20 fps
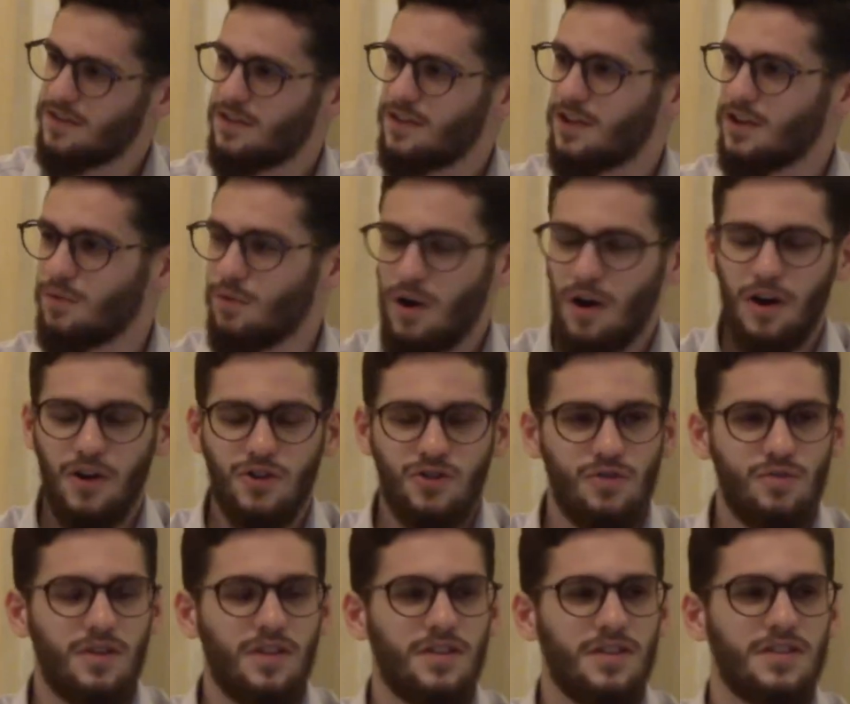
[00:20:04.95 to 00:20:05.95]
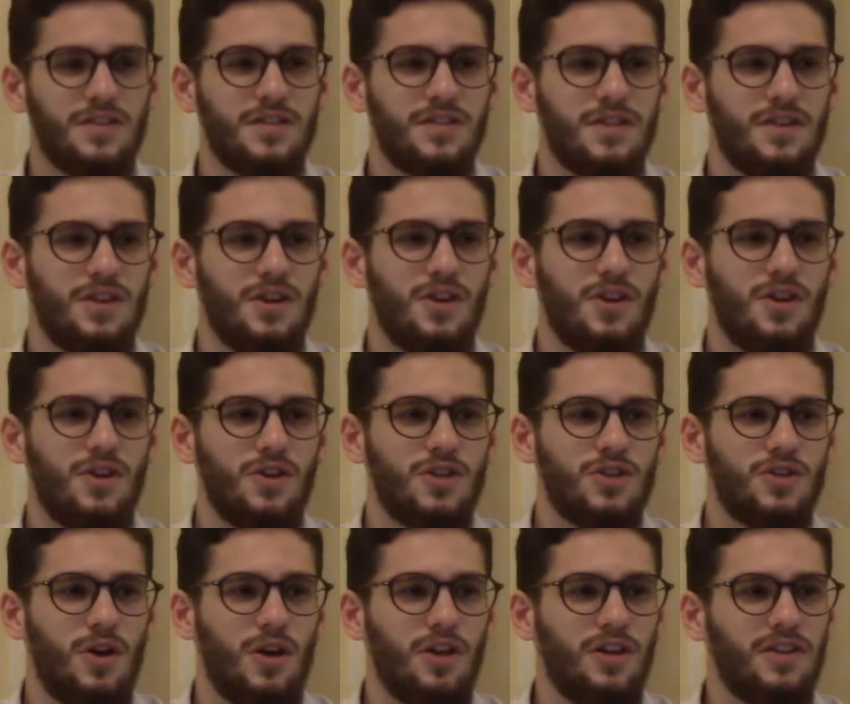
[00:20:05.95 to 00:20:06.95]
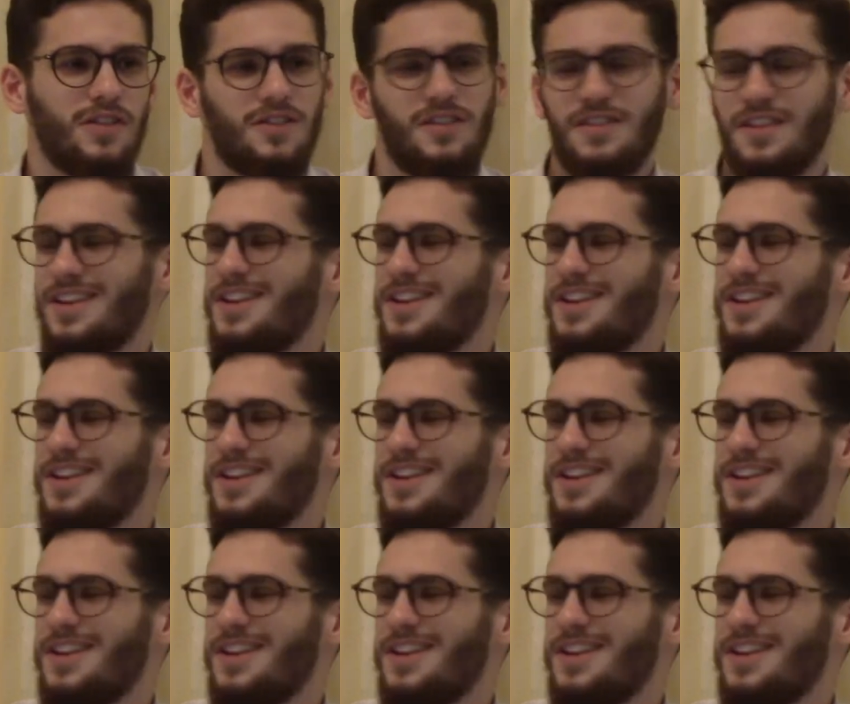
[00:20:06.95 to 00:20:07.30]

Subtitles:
Like, why are you doing this? So Al-Khidir